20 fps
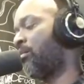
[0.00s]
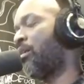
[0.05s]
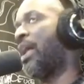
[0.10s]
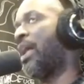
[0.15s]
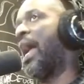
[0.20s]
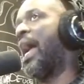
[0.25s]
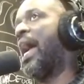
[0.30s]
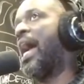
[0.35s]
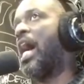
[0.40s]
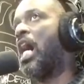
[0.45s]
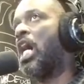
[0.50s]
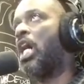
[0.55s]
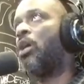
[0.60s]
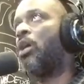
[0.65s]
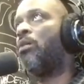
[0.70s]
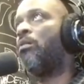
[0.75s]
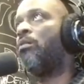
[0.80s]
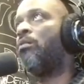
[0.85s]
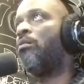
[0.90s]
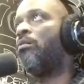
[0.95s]

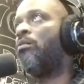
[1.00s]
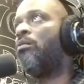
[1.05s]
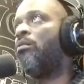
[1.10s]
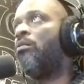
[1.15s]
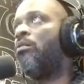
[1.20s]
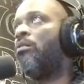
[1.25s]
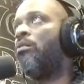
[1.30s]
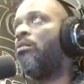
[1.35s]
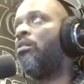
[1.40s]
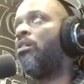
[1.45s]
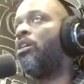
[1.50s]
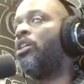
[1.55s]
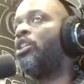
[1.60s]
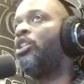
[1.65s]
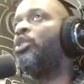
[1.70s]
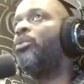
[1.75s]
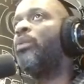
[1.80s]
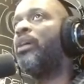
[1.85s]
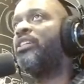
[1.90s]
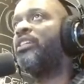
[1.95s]
how
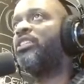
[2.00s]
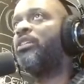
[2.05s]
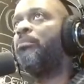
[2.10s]
U.S.